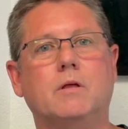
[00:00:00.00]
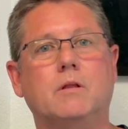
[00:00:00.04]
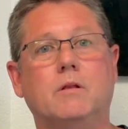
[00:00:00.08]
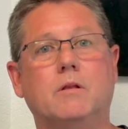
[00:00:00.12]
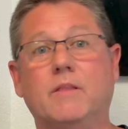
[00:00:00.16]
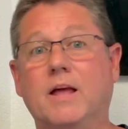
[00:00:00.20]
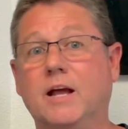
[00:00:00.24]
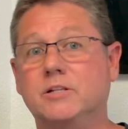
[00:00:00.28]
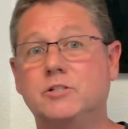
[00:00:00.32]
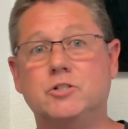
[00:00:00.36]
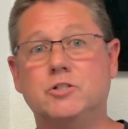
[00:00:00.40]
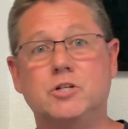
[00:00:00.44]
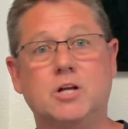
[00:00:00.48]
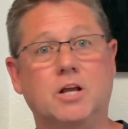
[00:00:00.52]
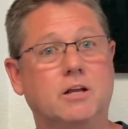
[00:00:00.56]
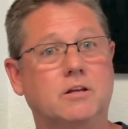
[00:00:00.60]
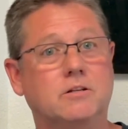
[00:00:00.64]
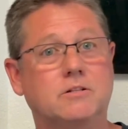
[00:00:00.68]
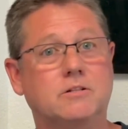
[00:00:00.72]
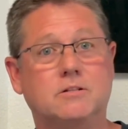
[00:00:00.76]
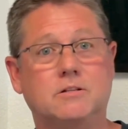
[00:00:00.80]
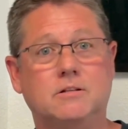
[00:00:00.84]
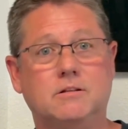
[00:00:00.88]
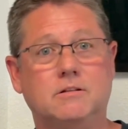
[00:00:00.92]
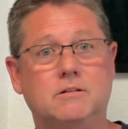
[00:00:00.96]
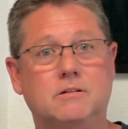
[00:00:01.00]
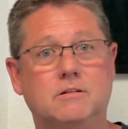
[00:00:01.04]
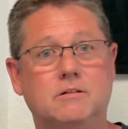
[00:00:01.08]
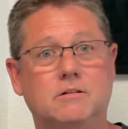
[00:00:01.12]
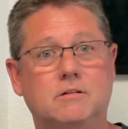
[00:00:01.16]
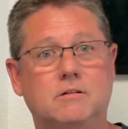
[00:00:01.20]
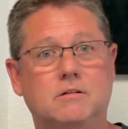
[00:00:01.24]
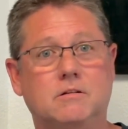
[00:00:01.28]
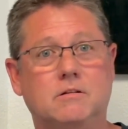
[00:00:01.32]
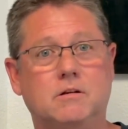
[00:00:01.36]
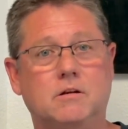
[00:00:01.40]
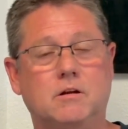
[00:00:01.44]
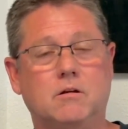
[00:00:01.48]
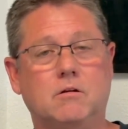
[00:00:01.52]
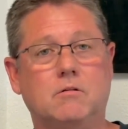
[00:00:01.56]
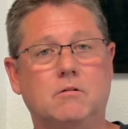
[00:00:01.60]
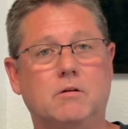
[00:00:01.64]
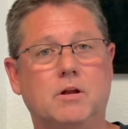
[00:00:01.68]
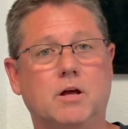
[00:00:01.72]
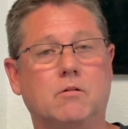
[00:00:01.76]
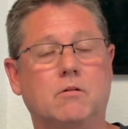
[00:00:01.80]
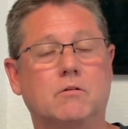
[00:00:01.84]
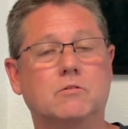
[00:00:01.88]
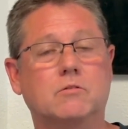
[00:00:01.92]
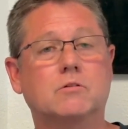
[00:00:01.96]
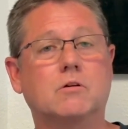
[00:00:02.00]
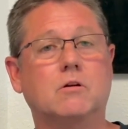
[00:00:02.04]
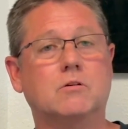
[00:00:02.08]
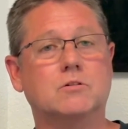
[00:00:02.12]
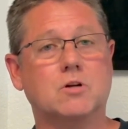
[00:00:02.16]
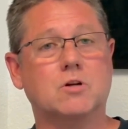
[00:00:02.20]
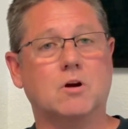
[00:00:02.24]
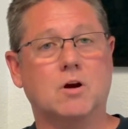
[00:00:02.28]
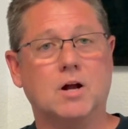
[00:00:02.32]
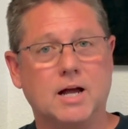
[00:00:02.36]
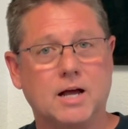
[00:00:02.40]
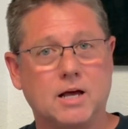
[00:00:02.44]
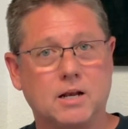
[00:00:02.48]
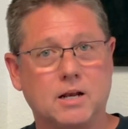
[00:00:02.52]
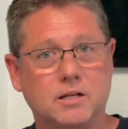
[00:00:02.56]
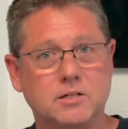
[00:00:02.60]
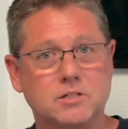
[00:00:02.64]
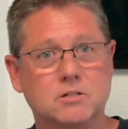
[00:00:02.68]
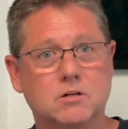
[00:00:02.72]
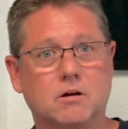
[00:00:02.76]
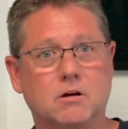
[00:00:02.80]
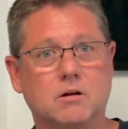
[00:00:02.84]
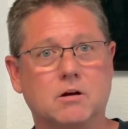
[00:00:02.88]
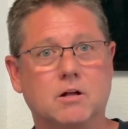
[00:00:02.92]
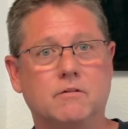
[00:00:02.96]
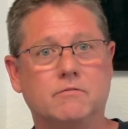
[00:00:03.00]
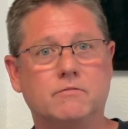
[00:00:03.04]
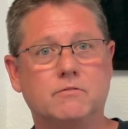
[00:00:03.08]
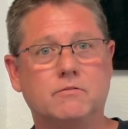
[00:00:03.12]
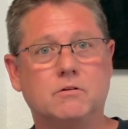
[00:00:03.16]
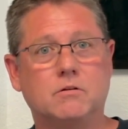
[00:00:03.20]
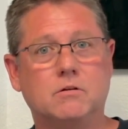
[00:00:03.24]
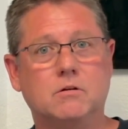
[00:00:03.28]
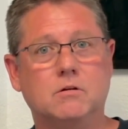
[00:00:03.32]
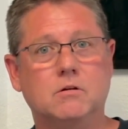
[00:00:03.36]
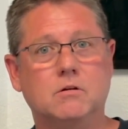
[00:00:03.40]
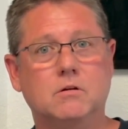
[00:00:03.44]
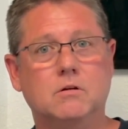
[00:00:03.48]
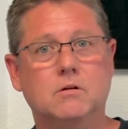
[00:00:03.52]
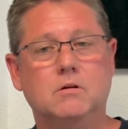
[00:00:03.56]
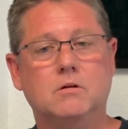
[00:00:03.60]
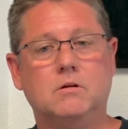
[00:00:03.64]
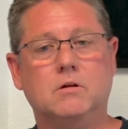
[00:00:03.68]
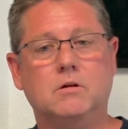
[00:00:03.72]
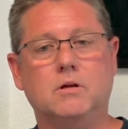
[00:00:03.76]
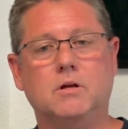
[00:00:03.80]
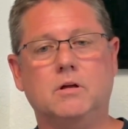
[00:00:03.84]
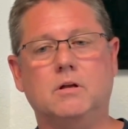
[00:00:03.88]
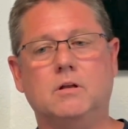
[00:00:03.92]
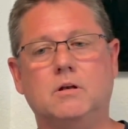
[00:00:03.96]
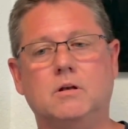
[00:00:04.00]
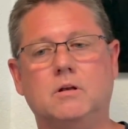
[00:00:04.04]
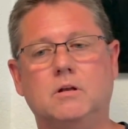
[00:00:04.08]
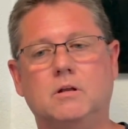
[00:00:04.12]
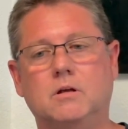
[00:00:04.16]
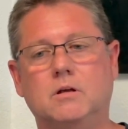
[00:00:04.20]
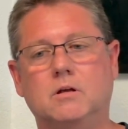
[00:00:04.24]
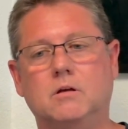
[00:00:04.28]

That's changed. You know, now those cars are highly sought after, and